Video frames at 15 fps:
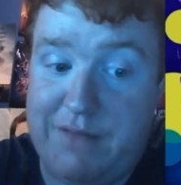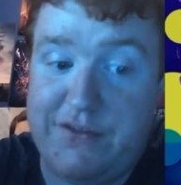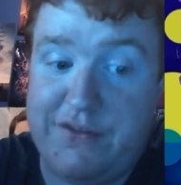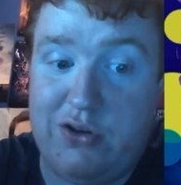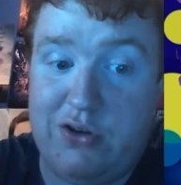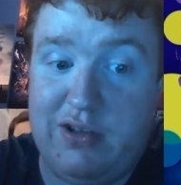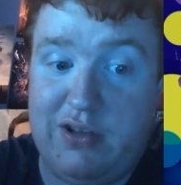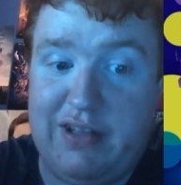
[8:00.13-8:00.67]

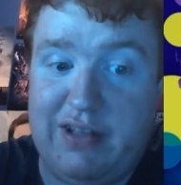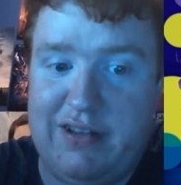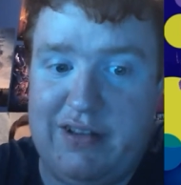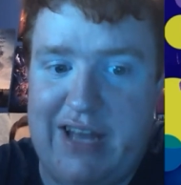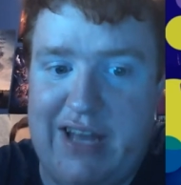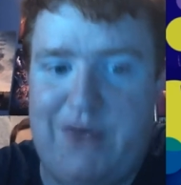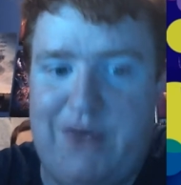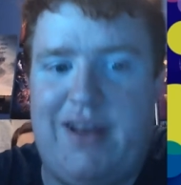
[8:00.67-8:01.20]
still
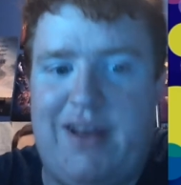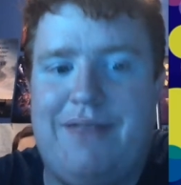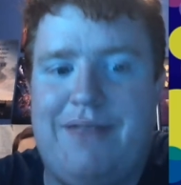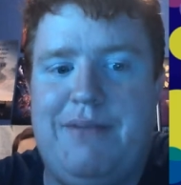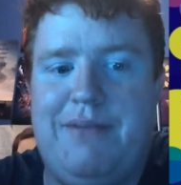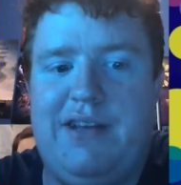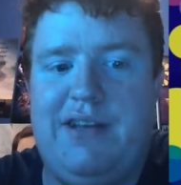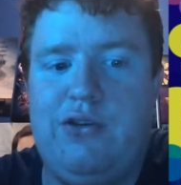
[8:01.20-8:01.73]
hilarious,
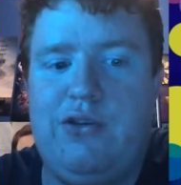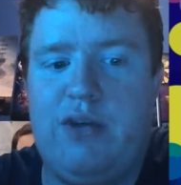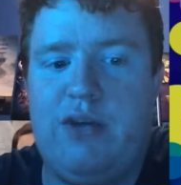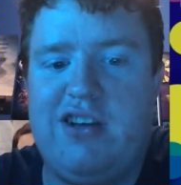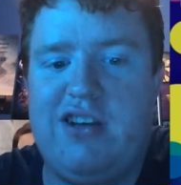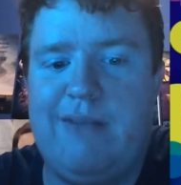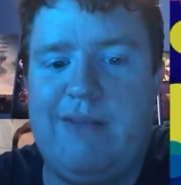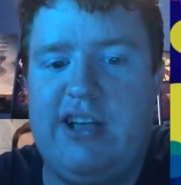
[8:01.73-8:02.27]
but they do a
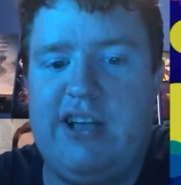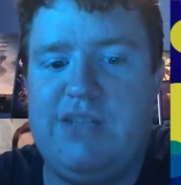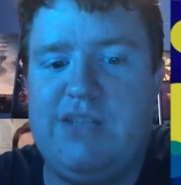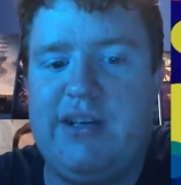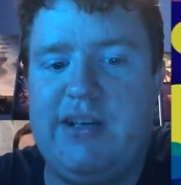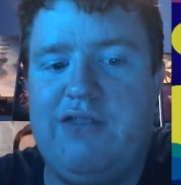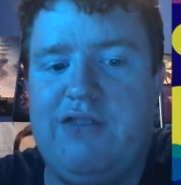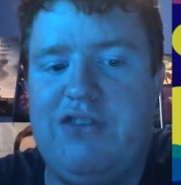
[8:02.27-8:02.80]
great job and actually
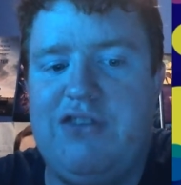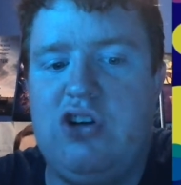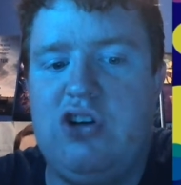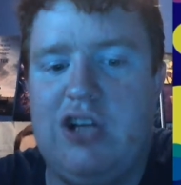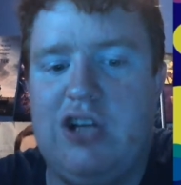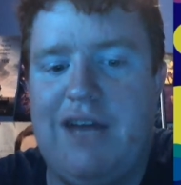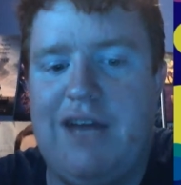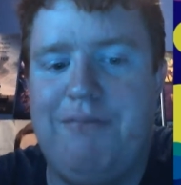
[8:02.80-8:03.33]
make you feel a
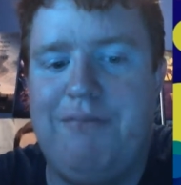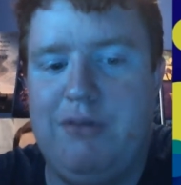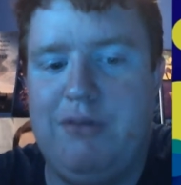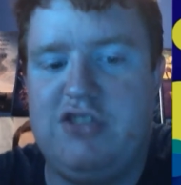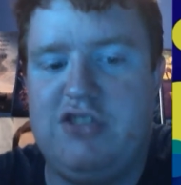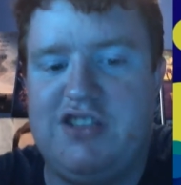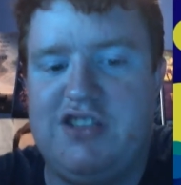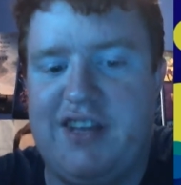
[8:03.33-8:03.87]
lot of
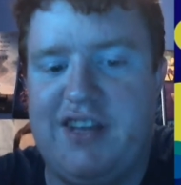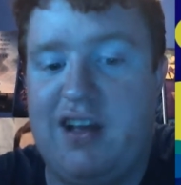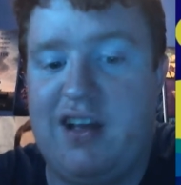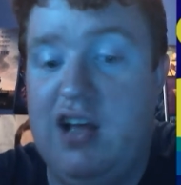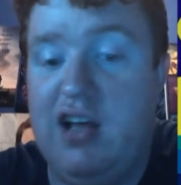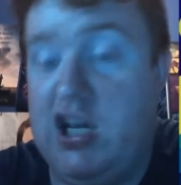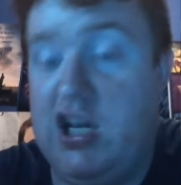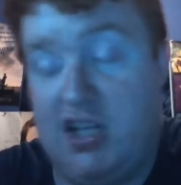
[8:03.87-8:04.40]
emotions. Like,
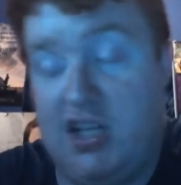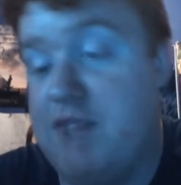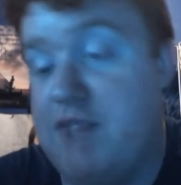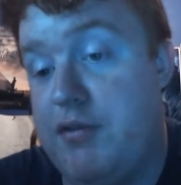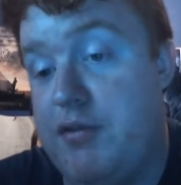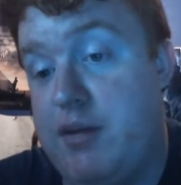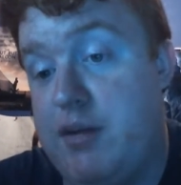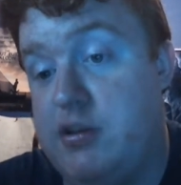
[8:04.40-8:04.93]
all the
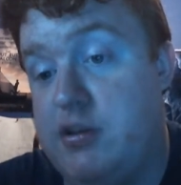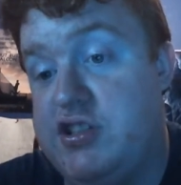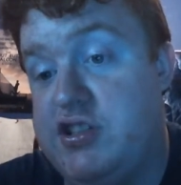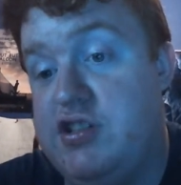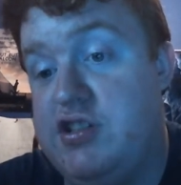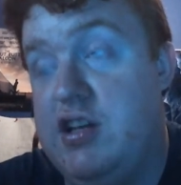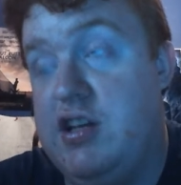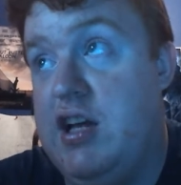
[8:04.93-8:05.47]
ones I
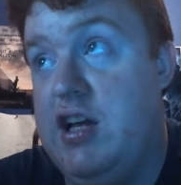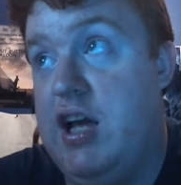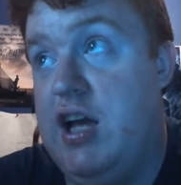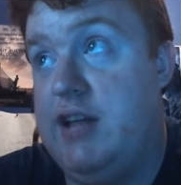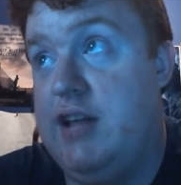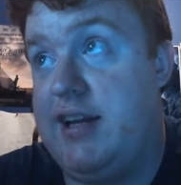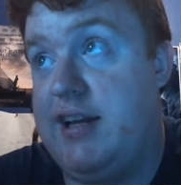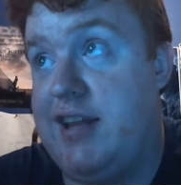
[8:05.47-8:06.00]
watched,
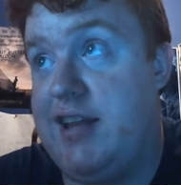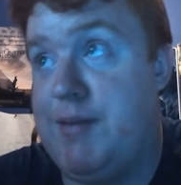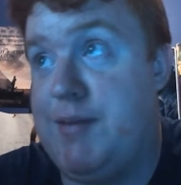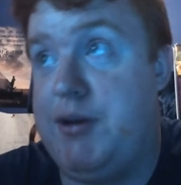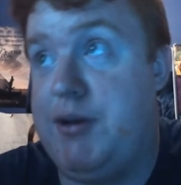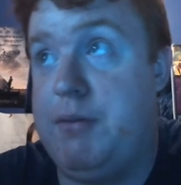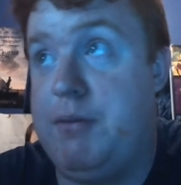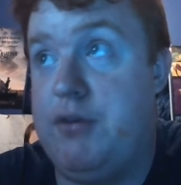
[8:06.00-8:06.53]
like, this is
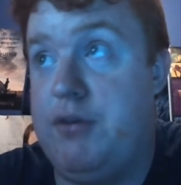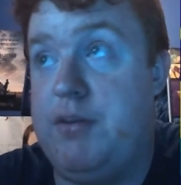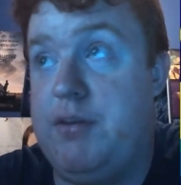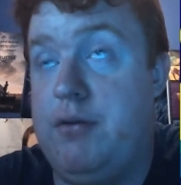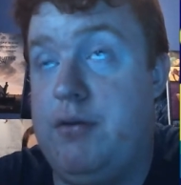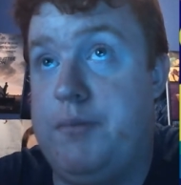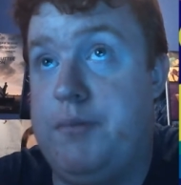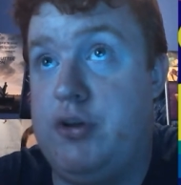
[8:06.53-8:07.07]
one of the most
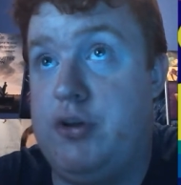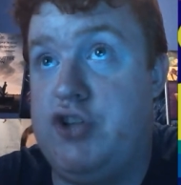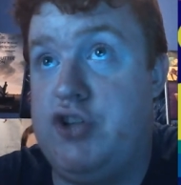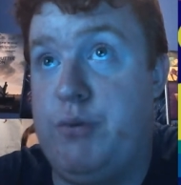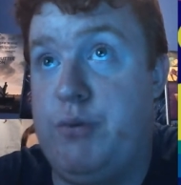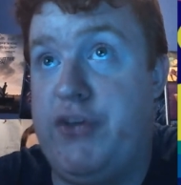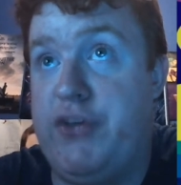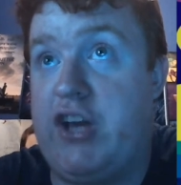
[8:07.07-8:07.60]
emotional,
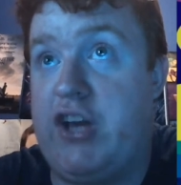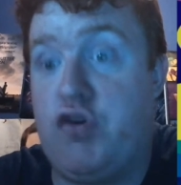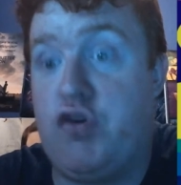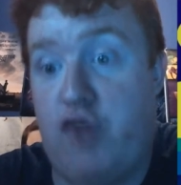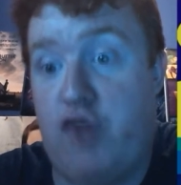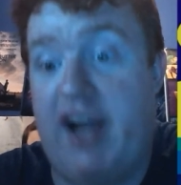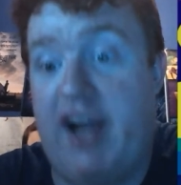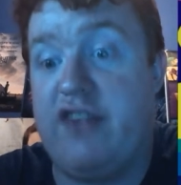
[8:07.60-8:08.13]
most like
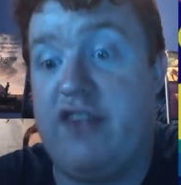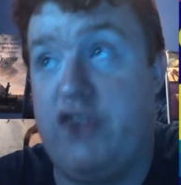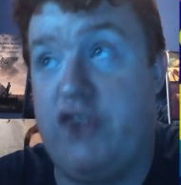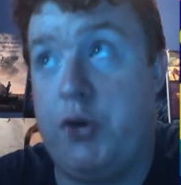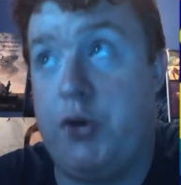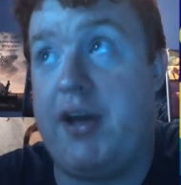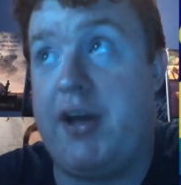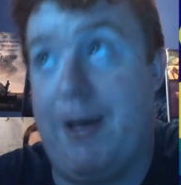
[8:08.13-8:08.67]
crying
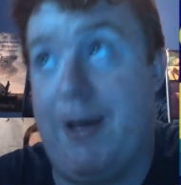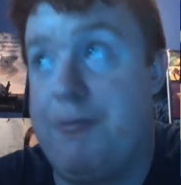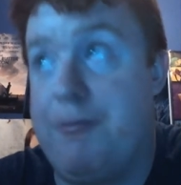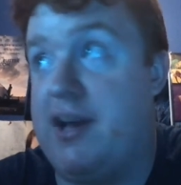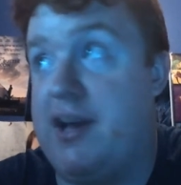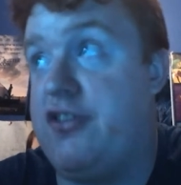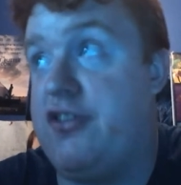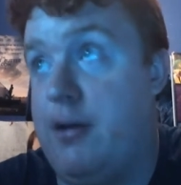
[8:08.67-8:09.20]
during a
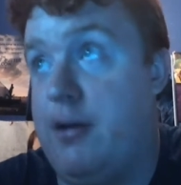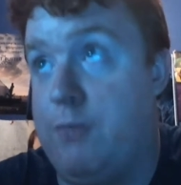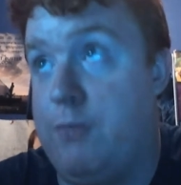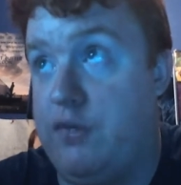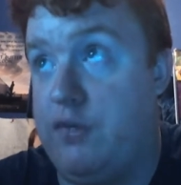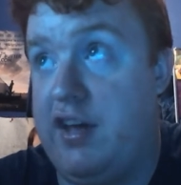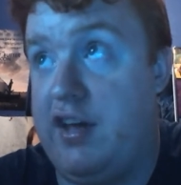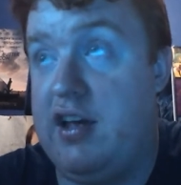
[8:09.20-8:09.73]
Pixar
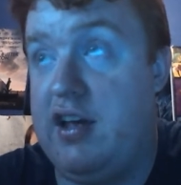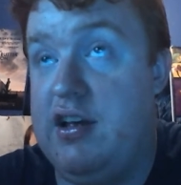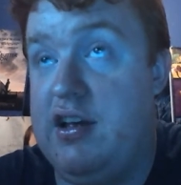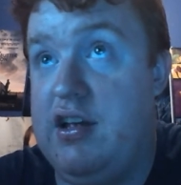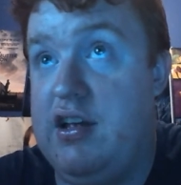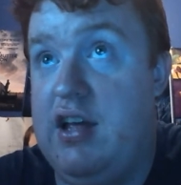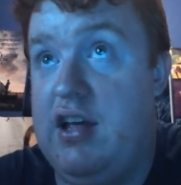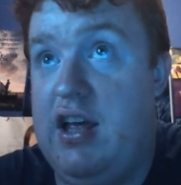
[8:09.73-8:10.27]
movie.
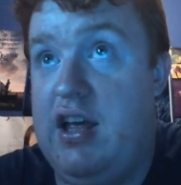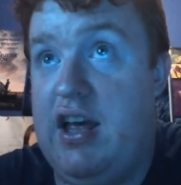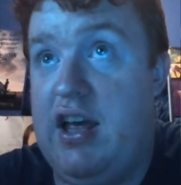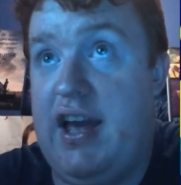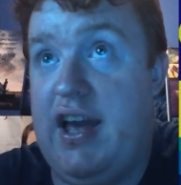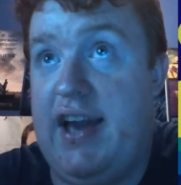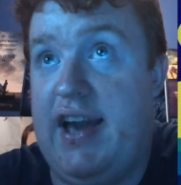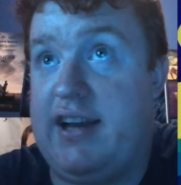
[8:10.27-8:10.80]

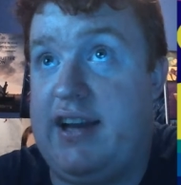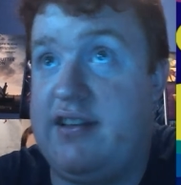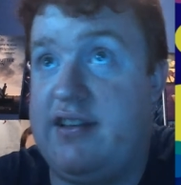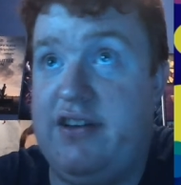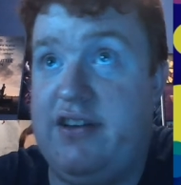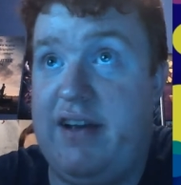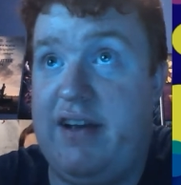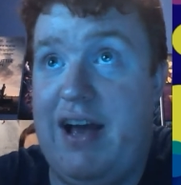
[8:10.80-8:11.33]
And
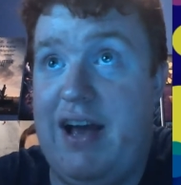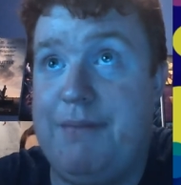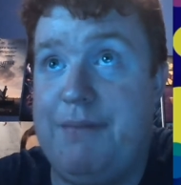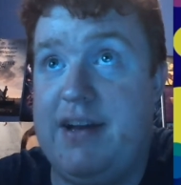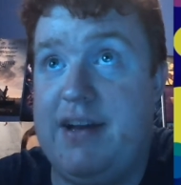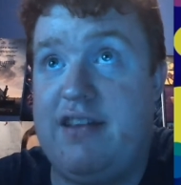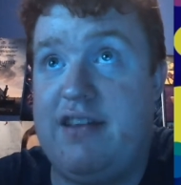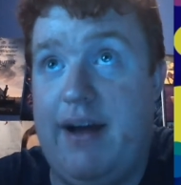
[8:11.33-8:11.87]
considering how
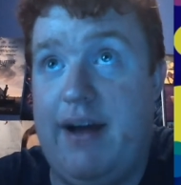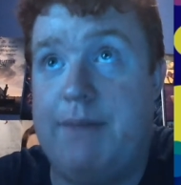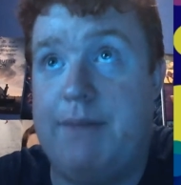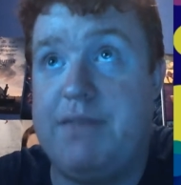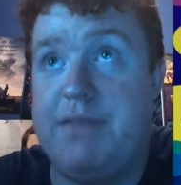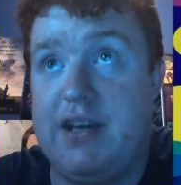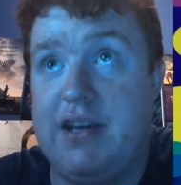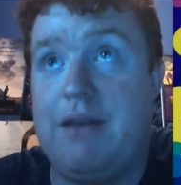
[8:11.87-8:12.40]
many
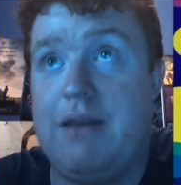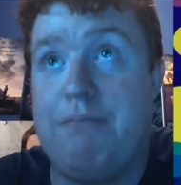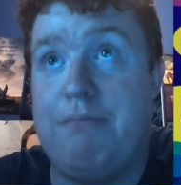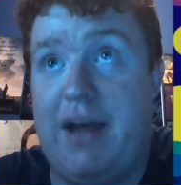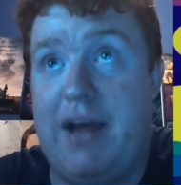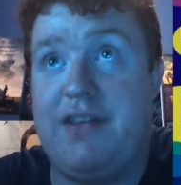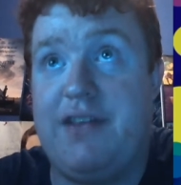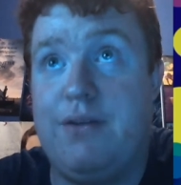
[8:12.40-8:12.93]
top tier
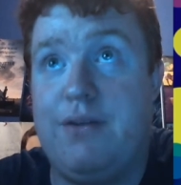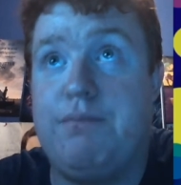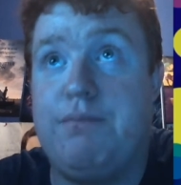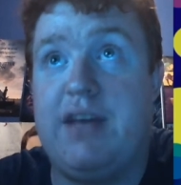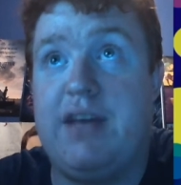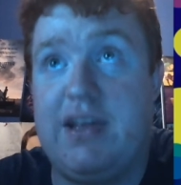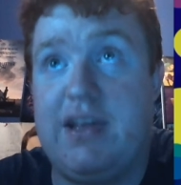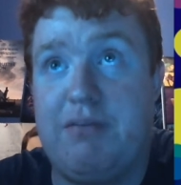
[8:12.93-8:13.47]

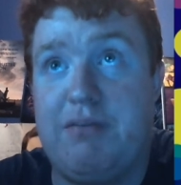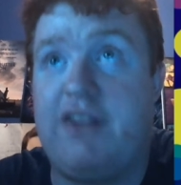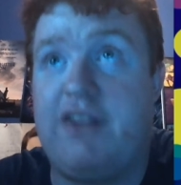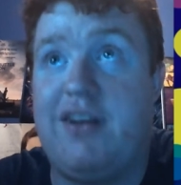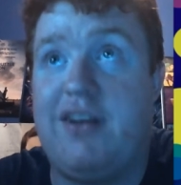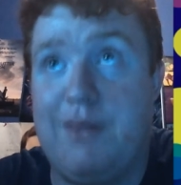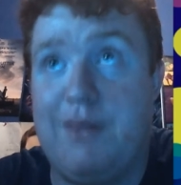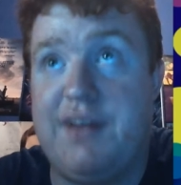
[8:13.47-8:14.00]
masterpiece
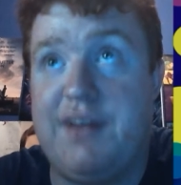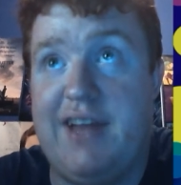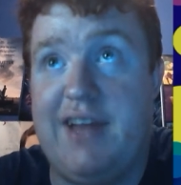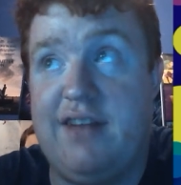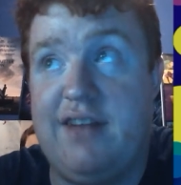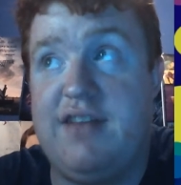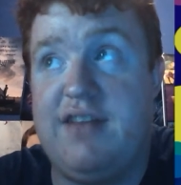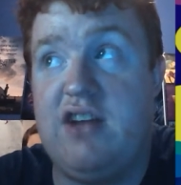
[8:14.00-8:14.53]
Pixar movies
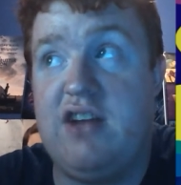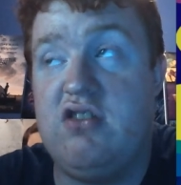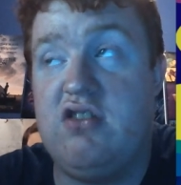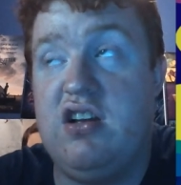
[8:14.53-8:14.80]
out there,